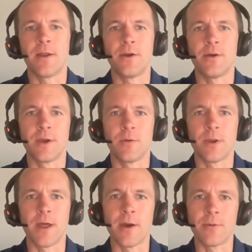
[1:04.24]
I know that
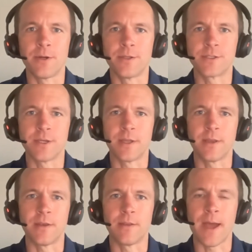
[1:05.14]
when I was
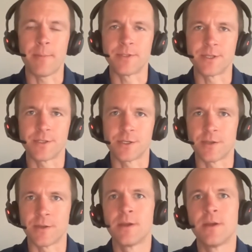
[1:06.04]
in that
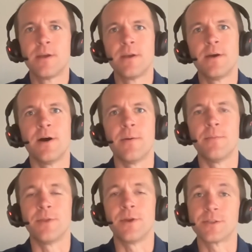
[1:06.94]
position,
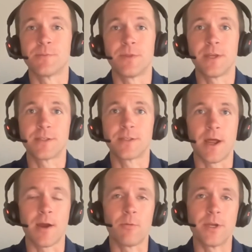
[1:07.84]
um, there were some things
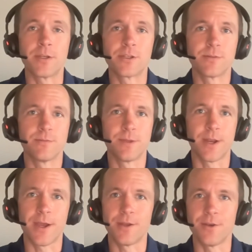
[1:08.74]
that I wish
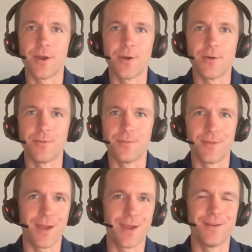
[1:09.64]
that I had known
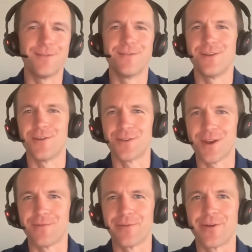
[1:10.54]
then, you know,
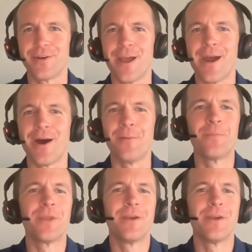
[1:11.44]
that I've learned now.